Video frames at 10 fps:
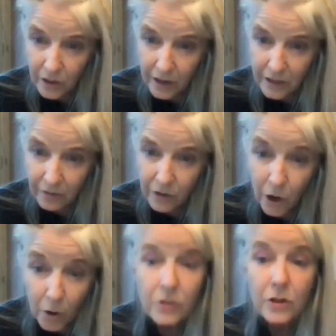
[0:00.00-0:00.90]
laws have
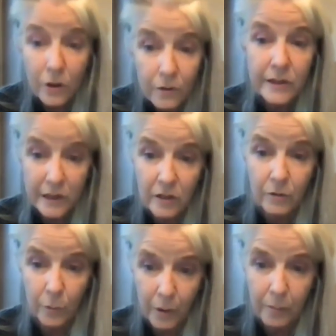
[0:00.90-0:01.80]
no services
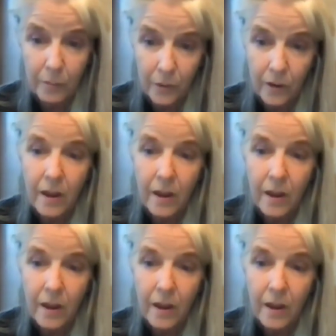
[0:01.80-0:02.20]
for people.